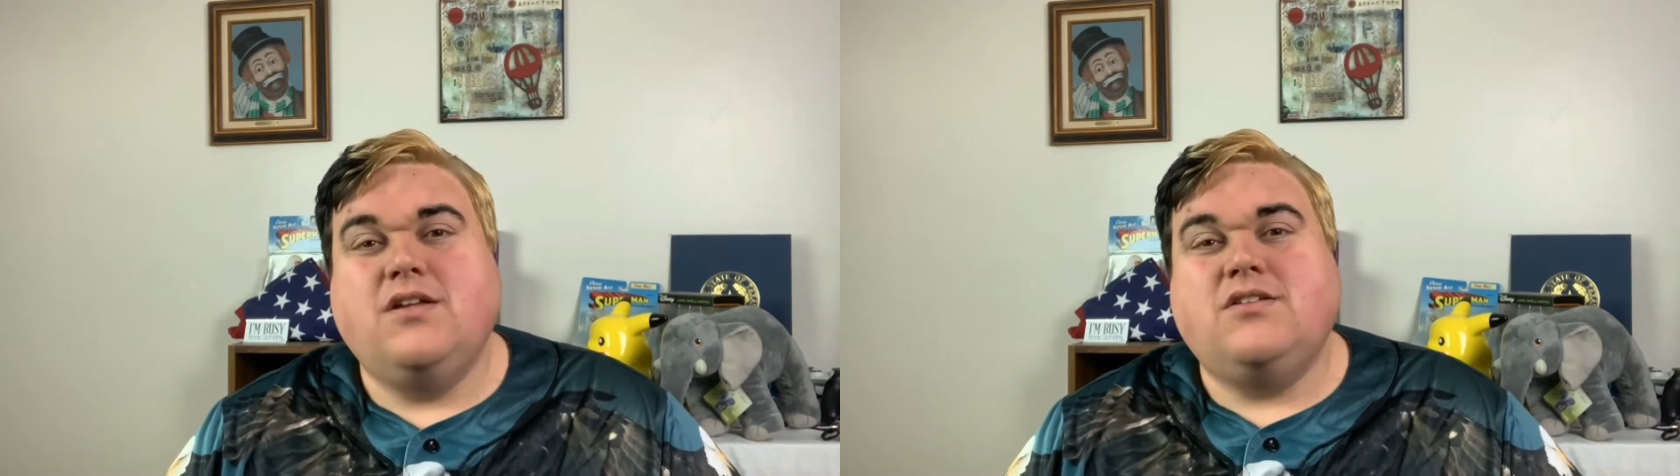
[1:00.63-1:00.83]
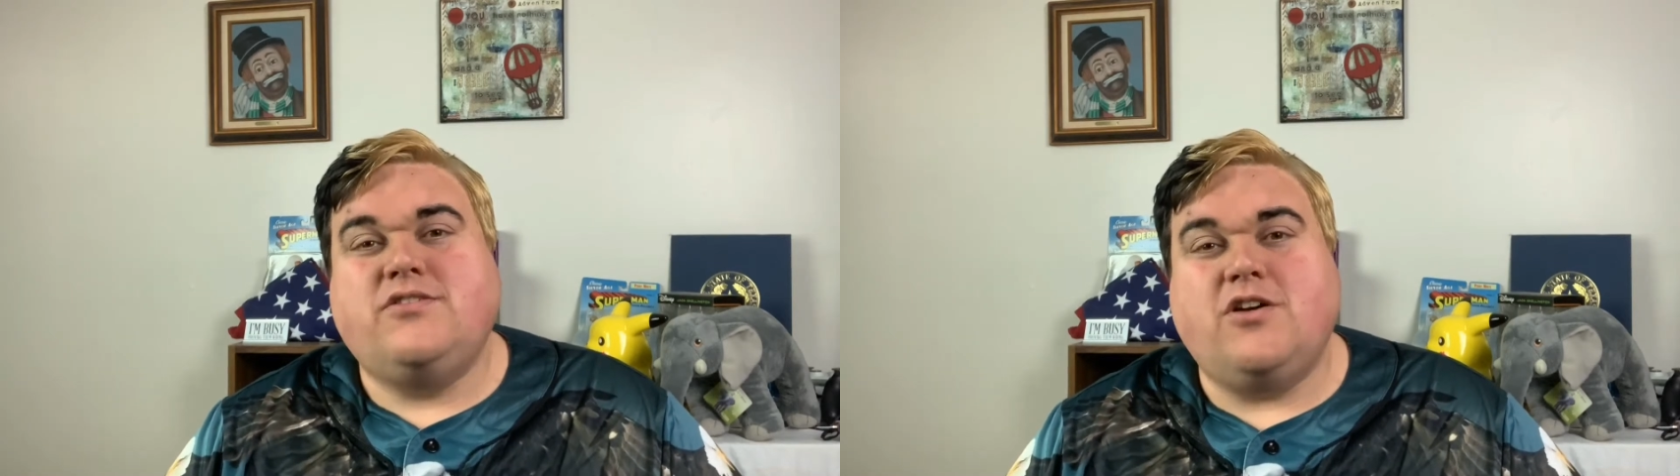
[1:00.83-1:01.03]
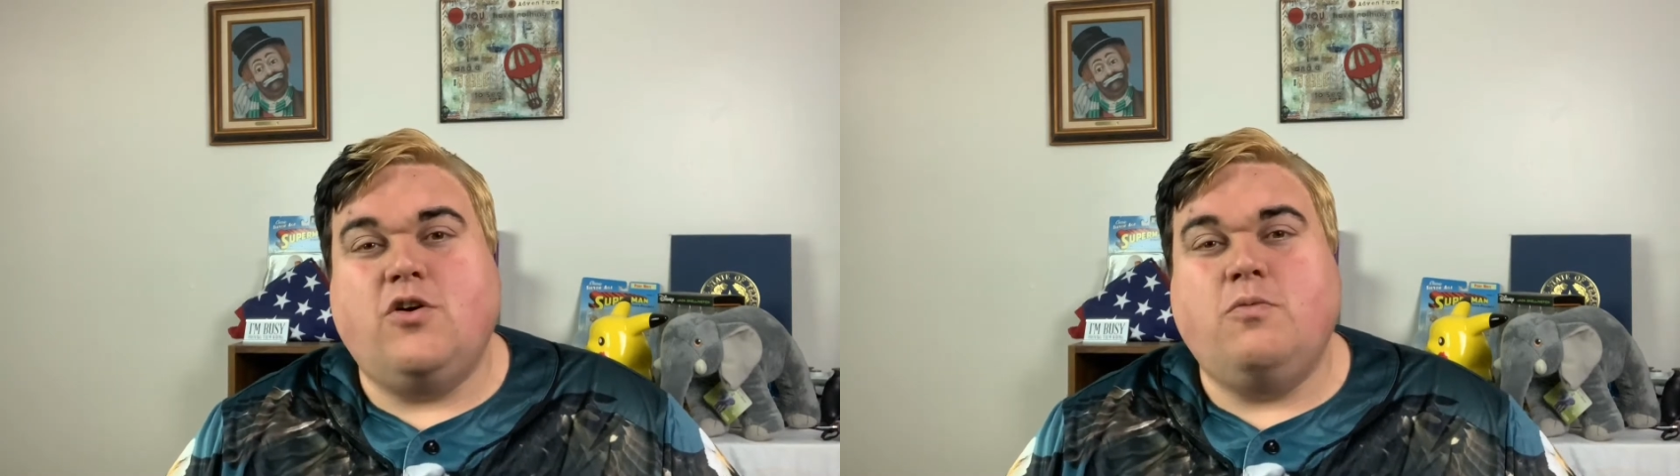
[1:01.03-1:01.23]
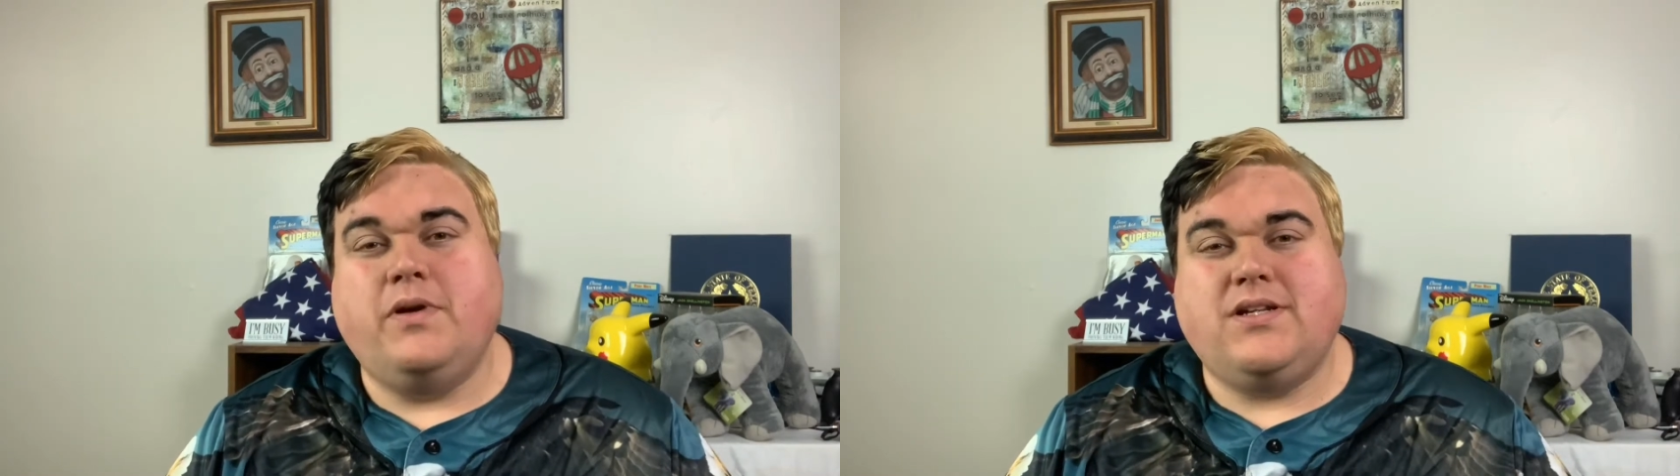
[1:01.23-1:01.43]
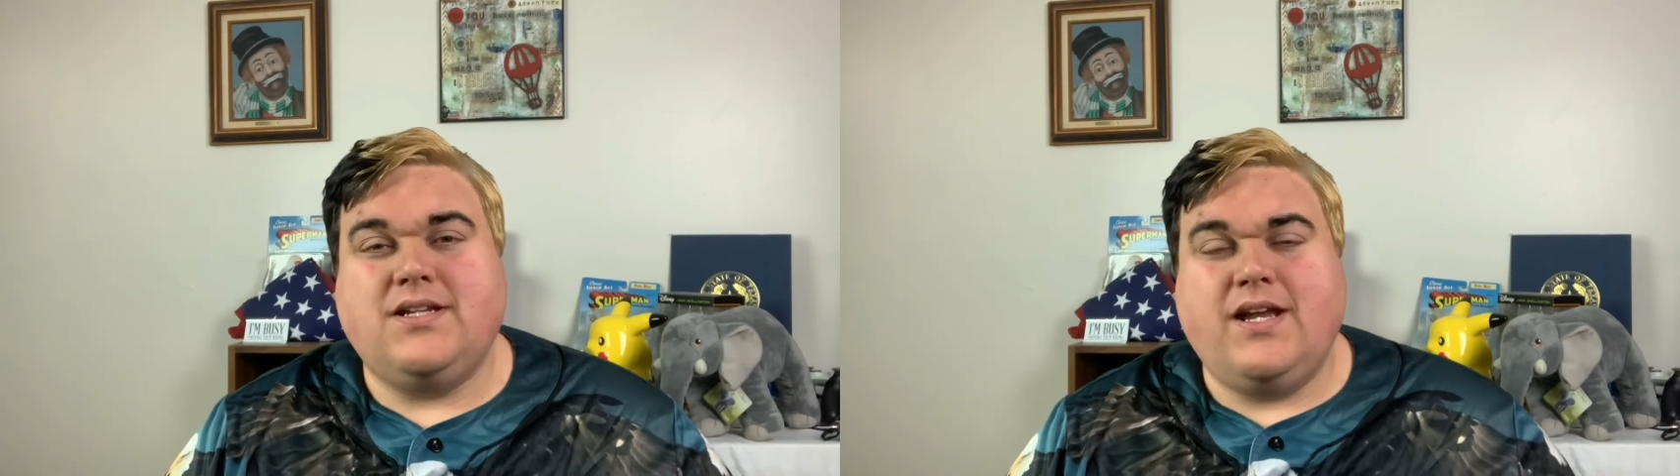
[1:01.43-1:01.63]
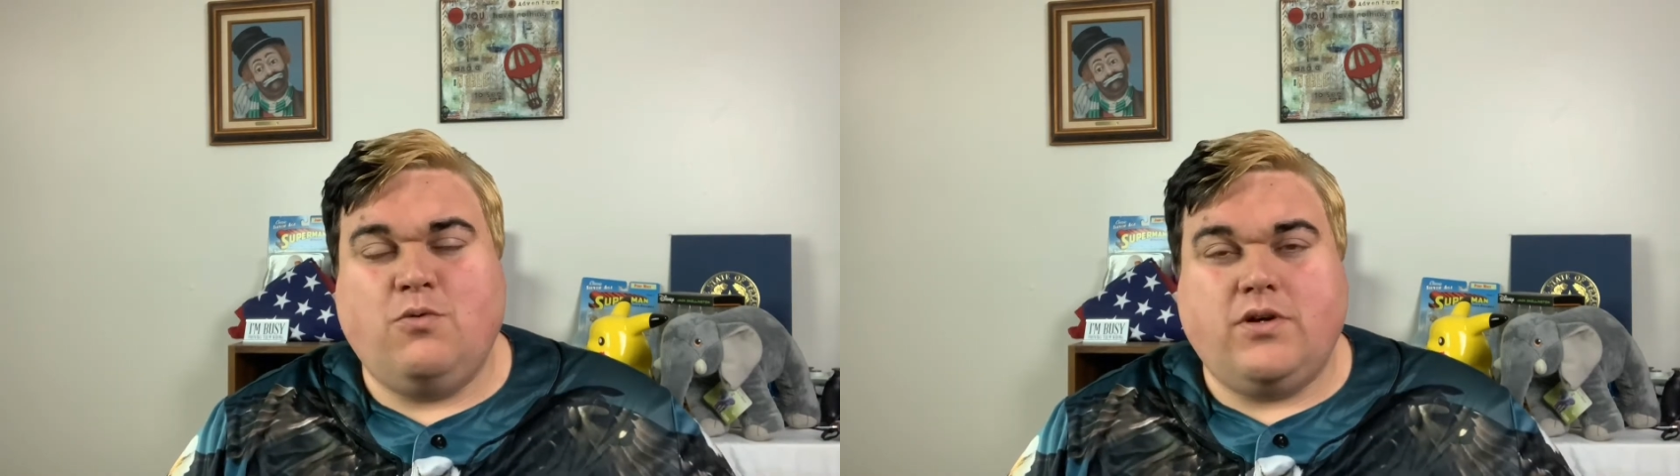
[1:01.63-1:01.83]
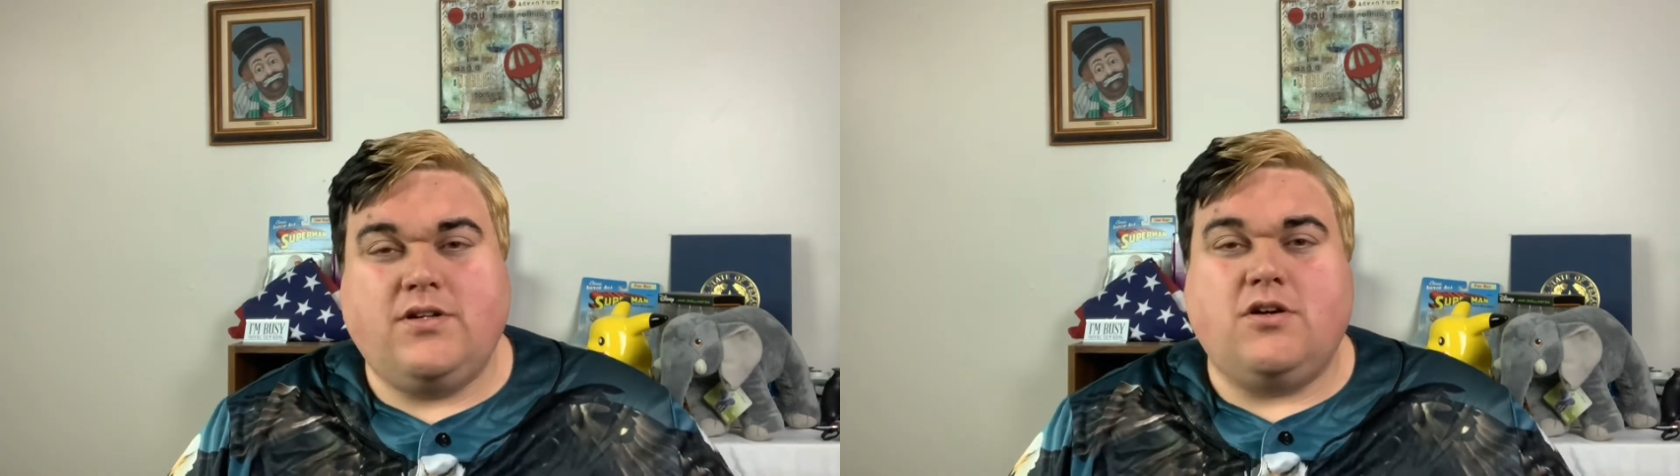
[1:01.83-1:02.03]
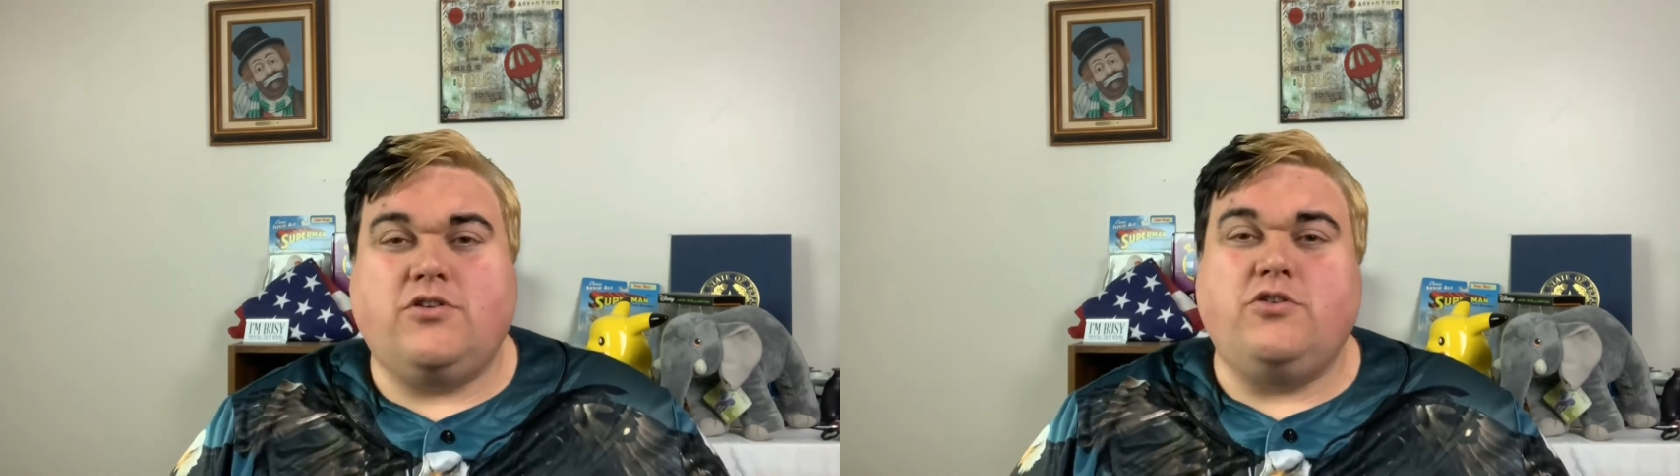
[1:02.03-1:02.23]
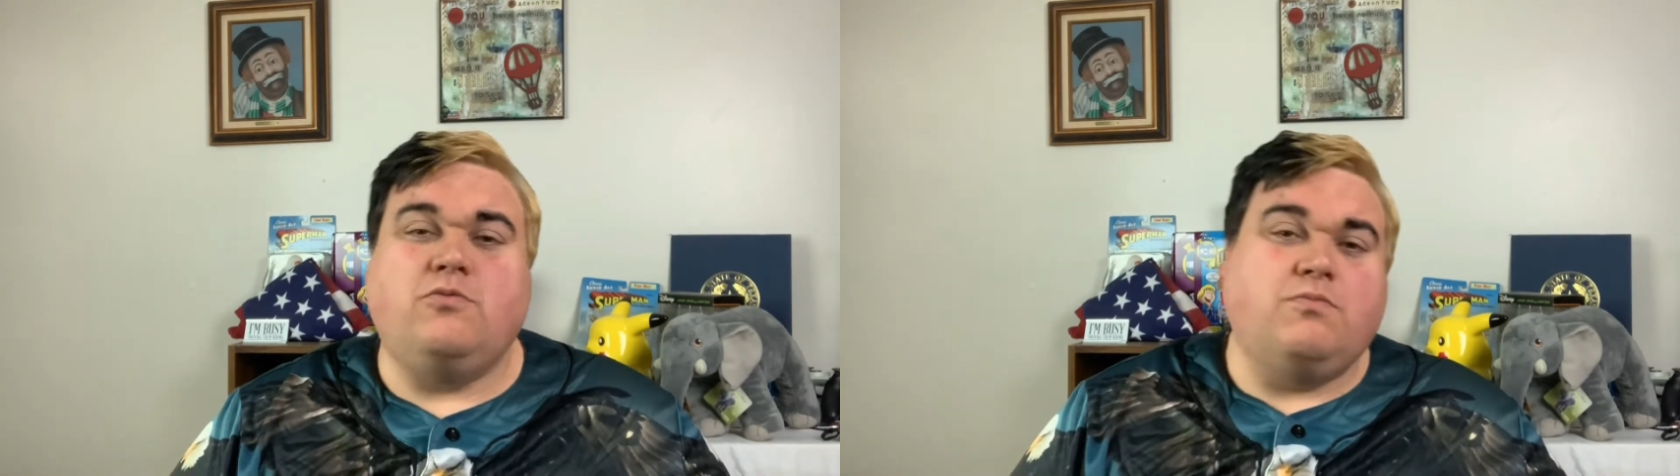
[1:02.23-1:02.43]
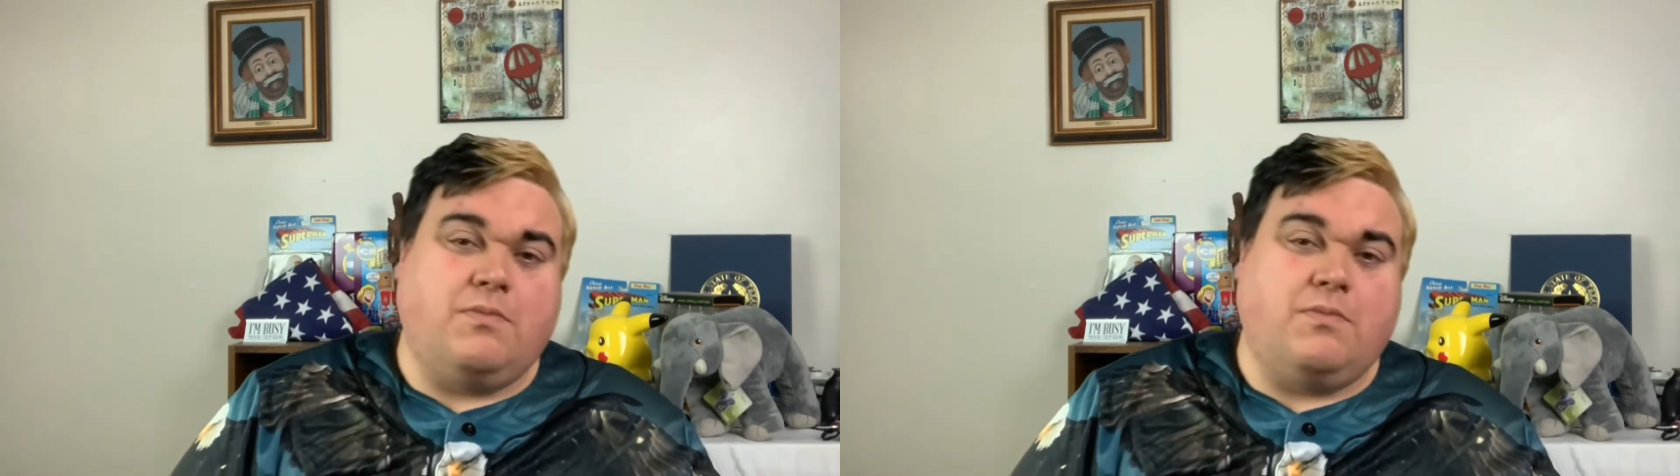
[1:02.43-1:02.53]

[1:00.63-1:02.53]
So, but today I want to talk to you